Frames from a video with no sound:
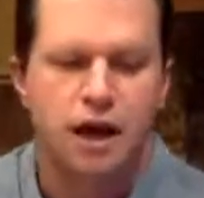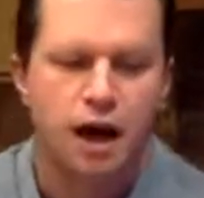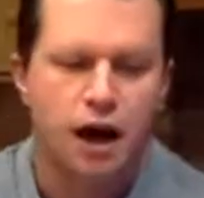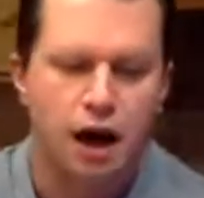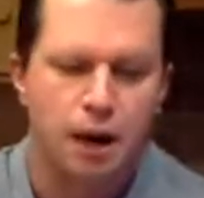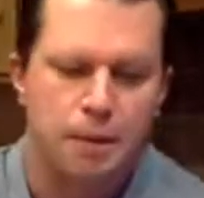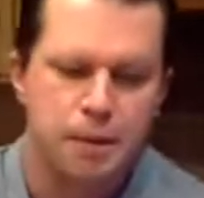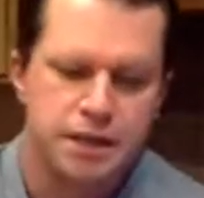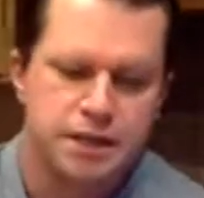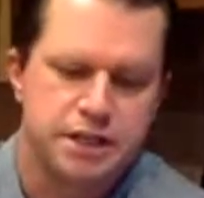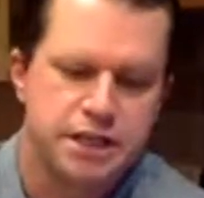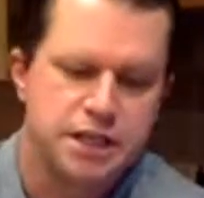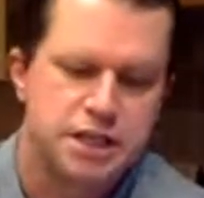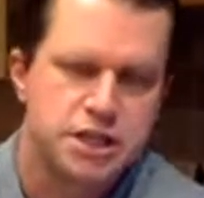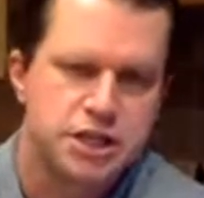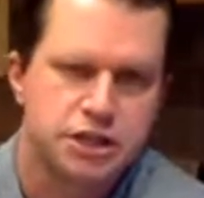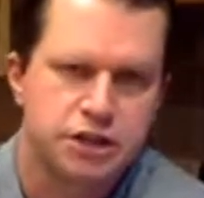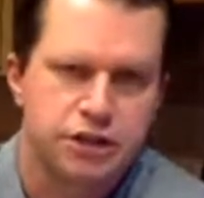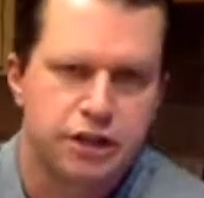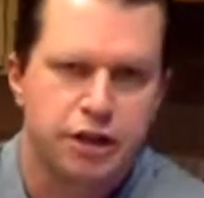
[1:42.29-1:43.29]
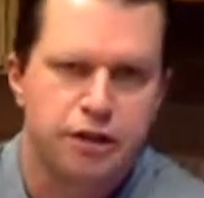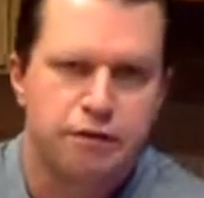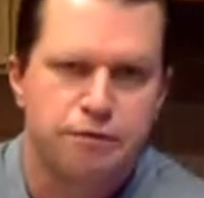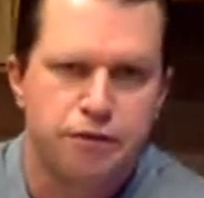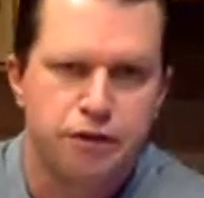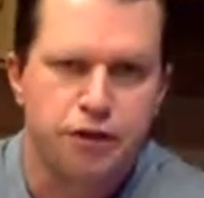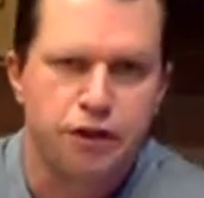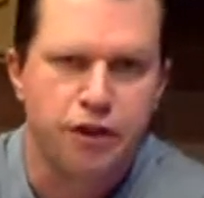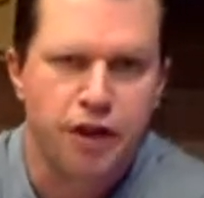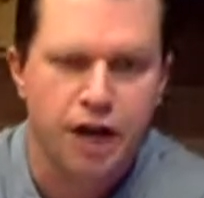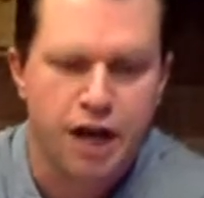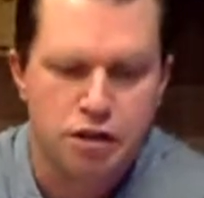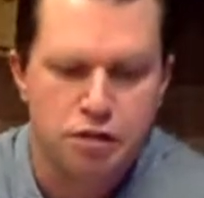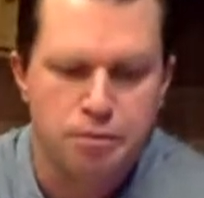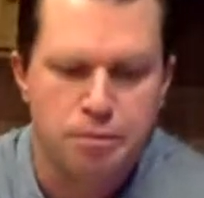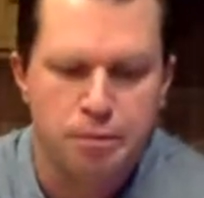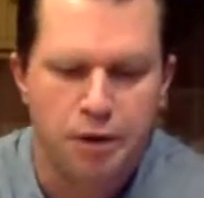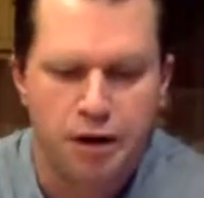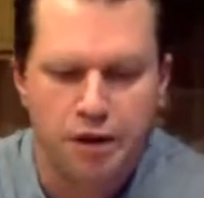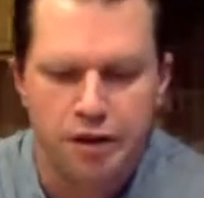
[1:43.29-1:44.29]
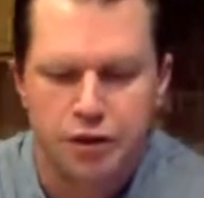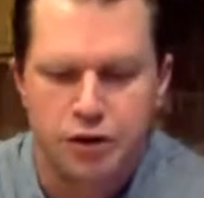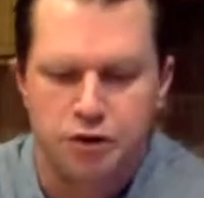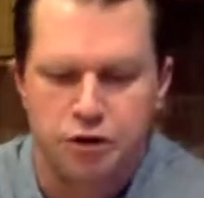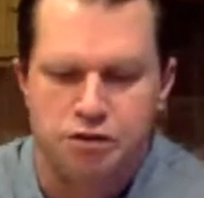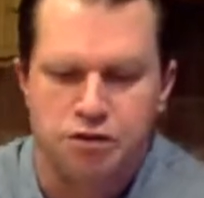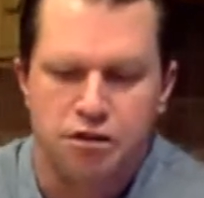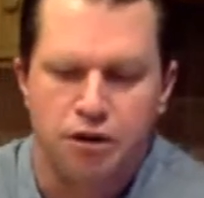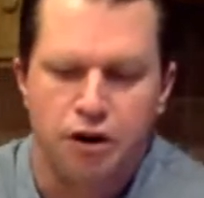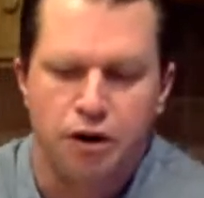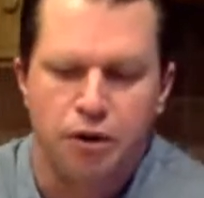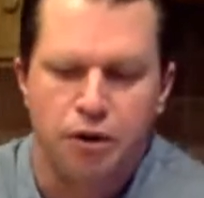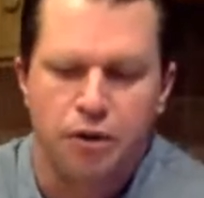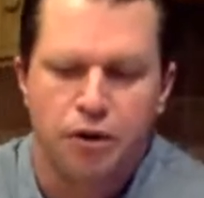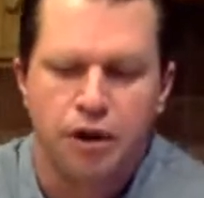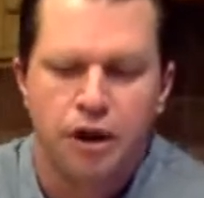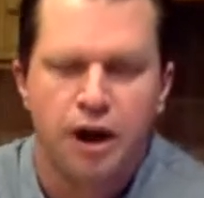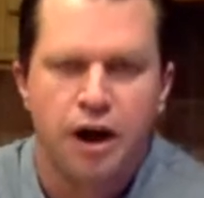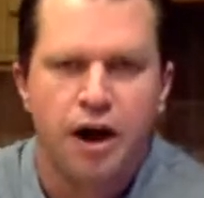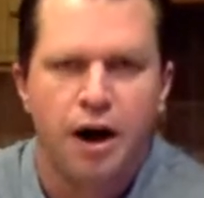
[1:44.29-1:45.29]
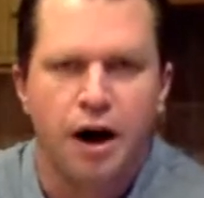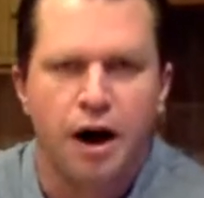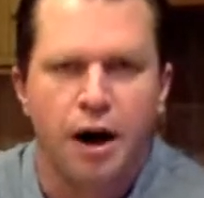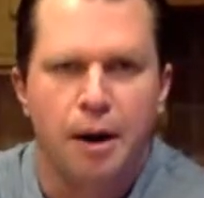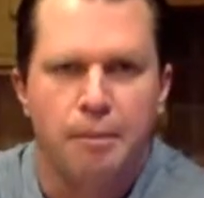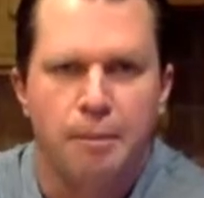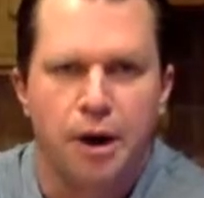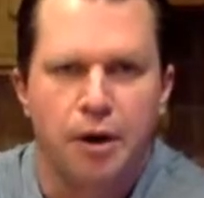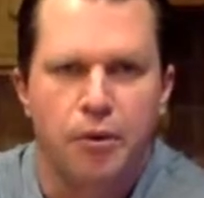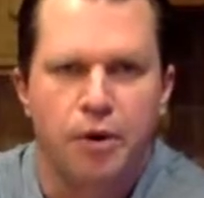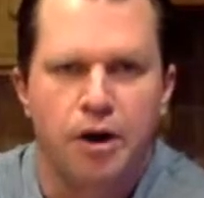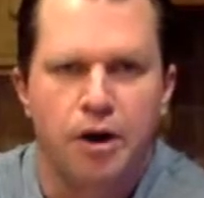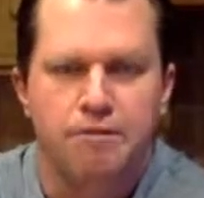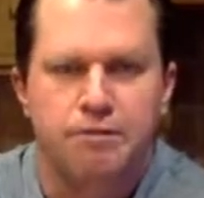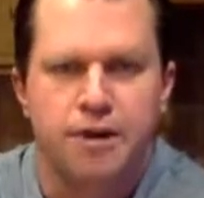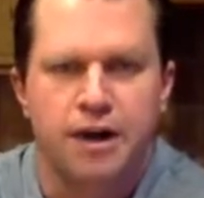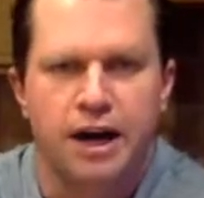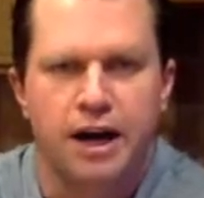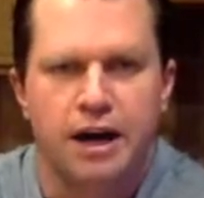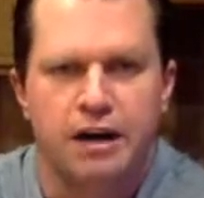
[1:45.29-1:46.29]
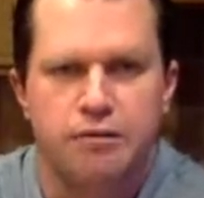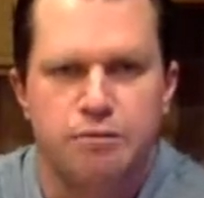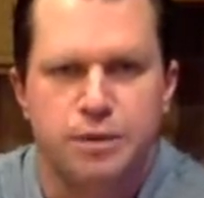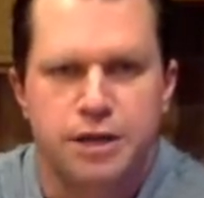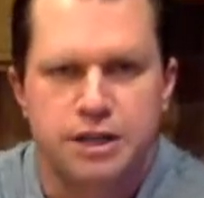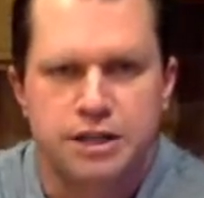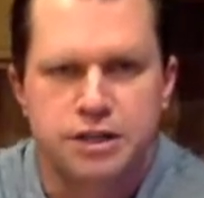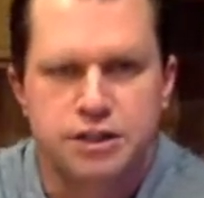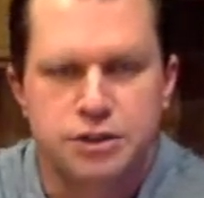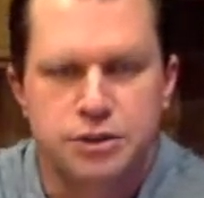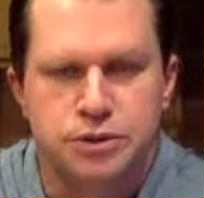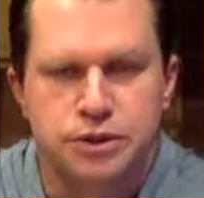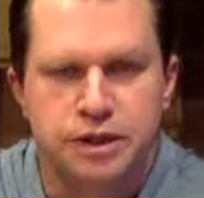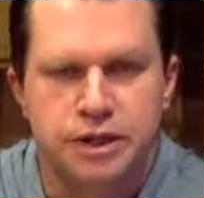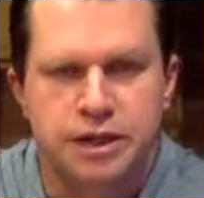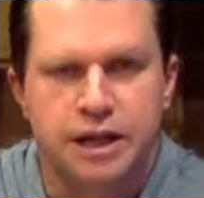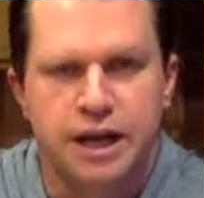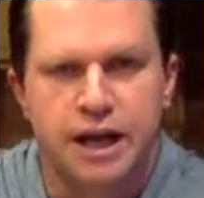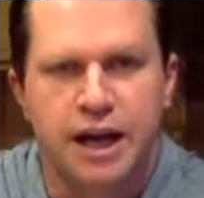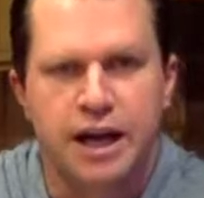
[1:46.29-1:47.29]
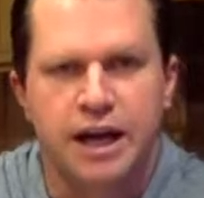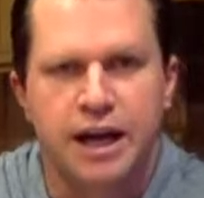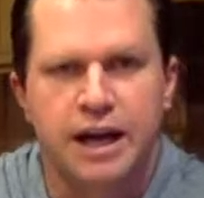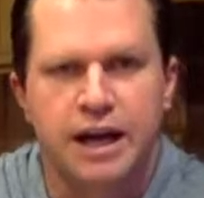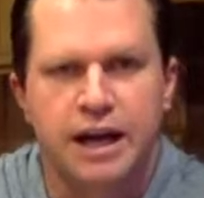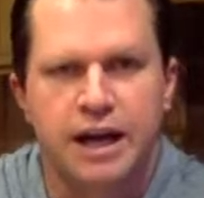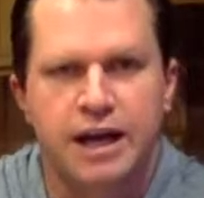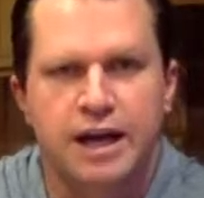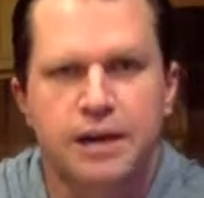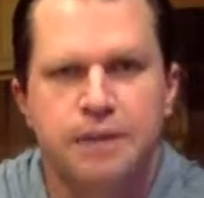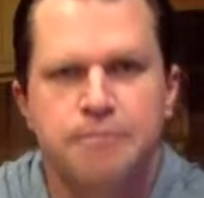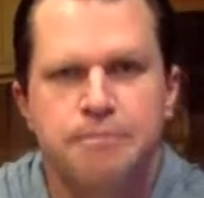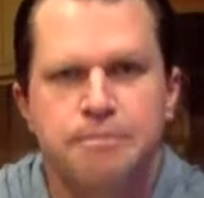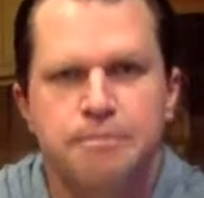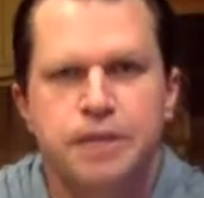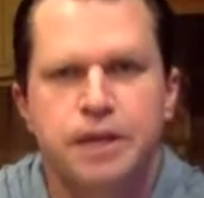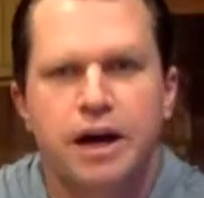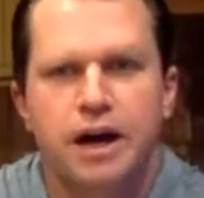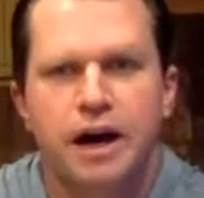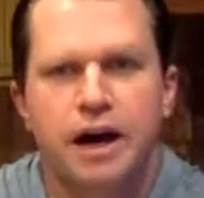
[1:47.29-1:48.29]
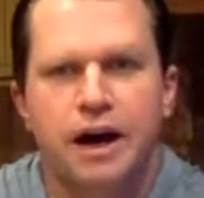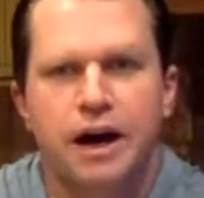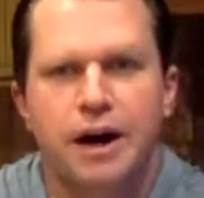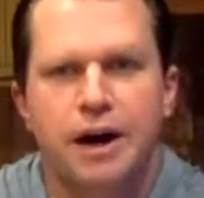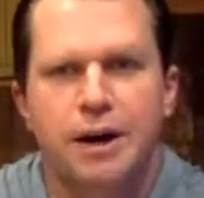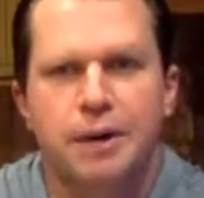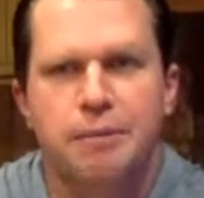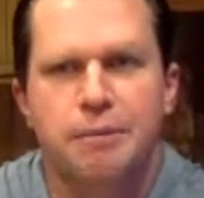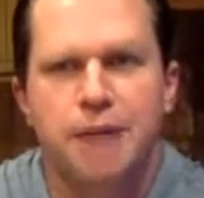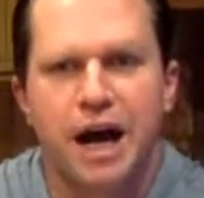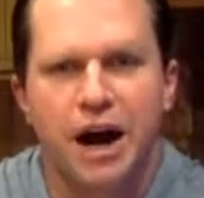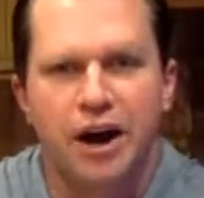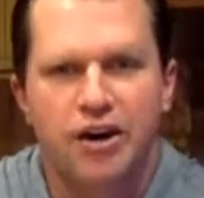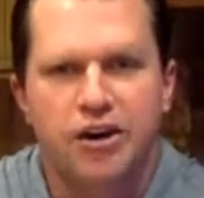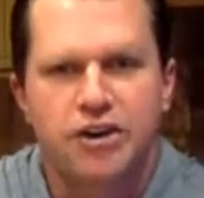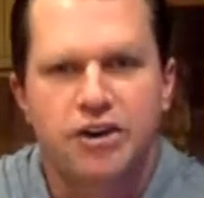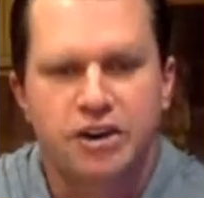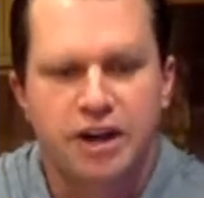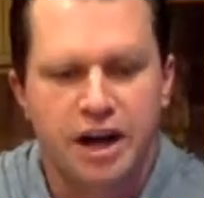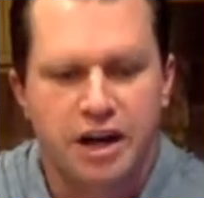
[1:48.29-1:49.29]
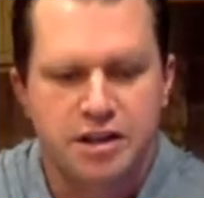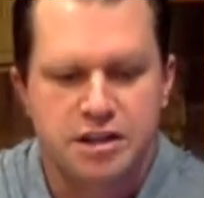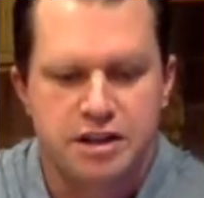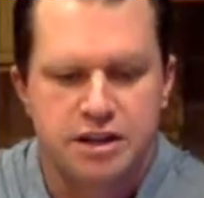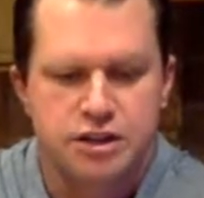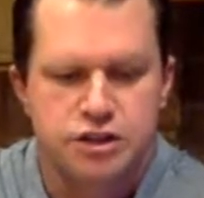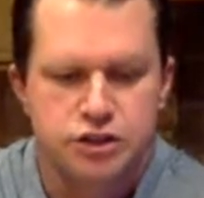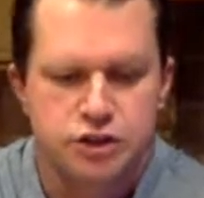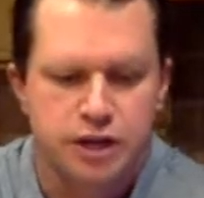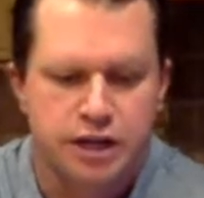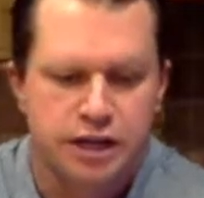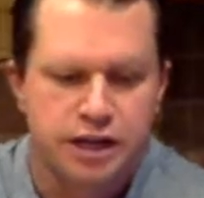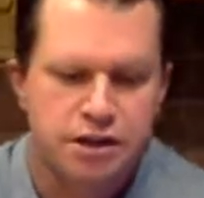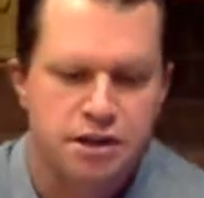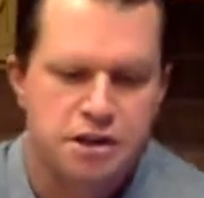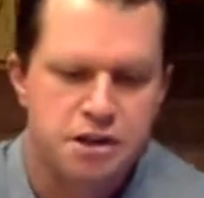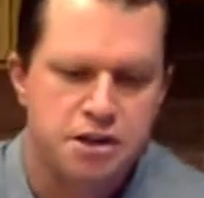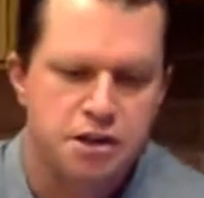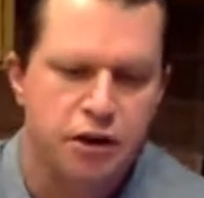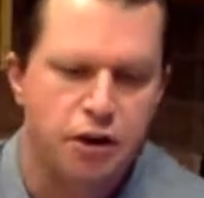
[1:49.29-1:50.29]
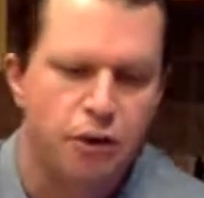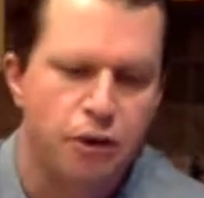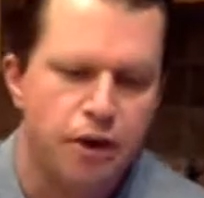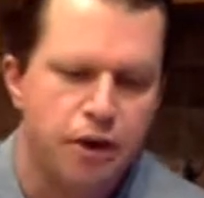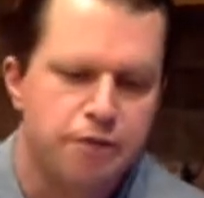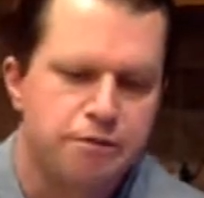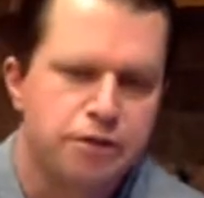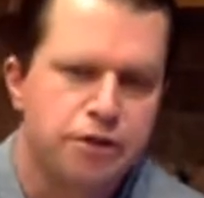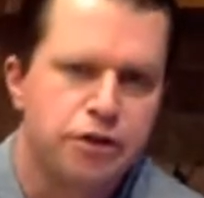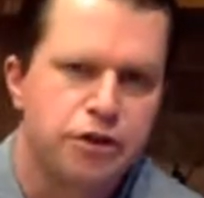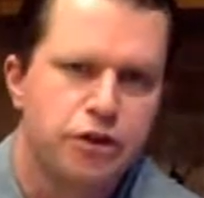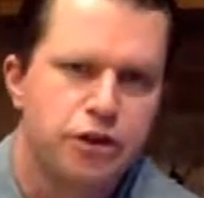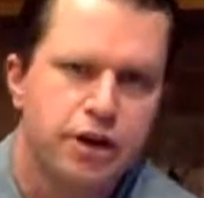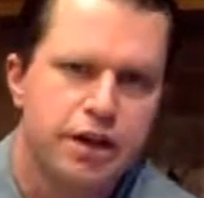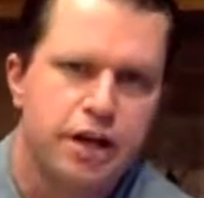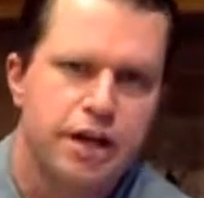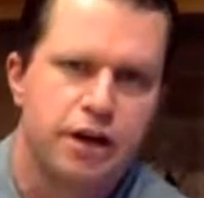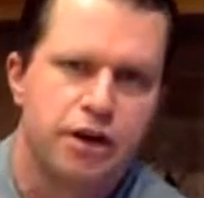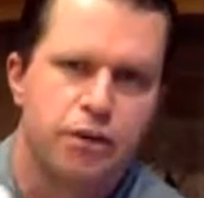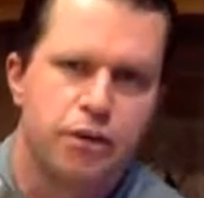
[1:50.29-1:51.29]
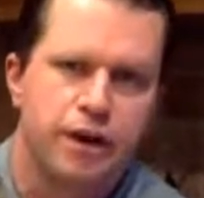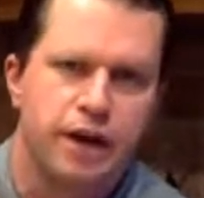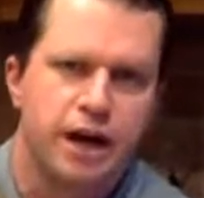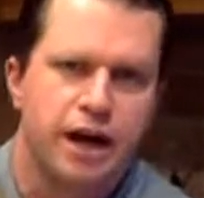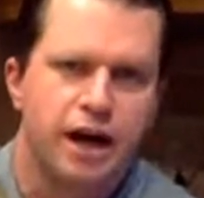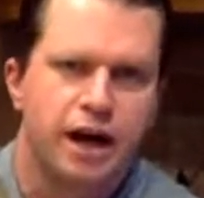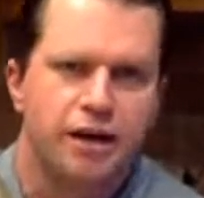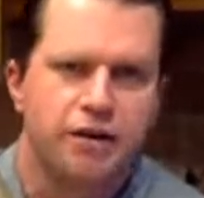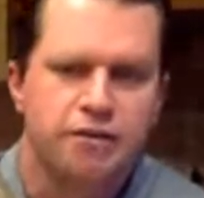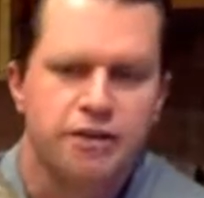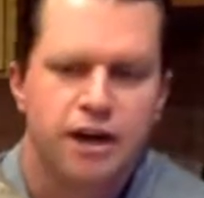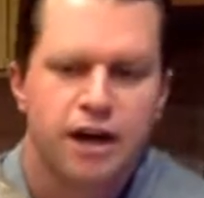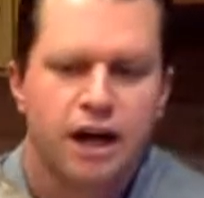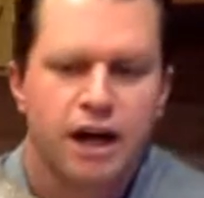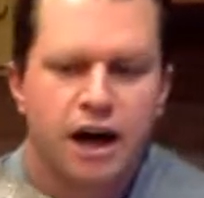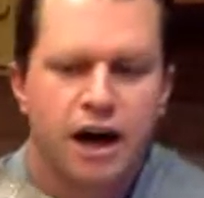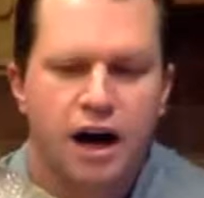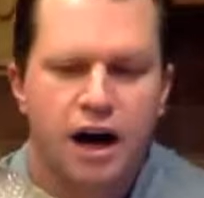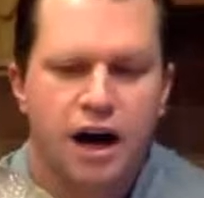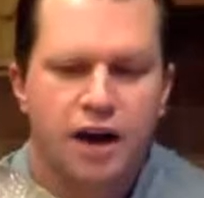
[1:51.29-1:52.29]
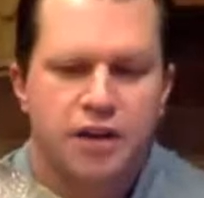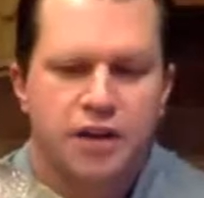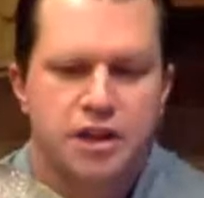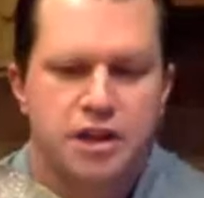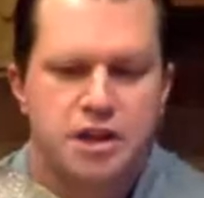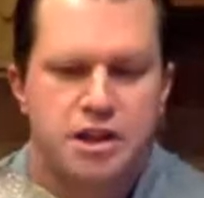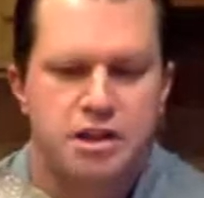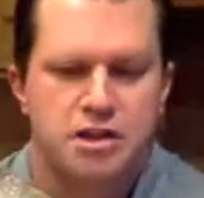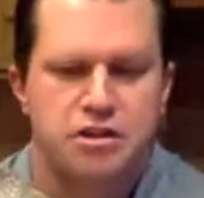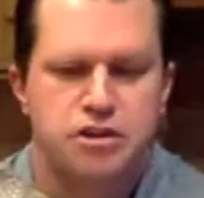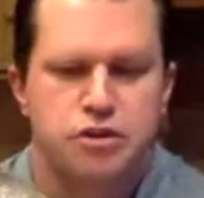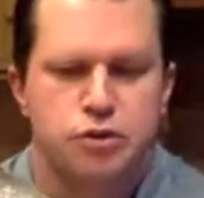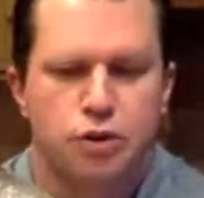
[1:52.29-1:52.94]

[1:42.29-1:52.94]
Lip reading: Additionally, for the last month or so, my wife and I have been doing a alkalizing drink. So if you look here, we have this is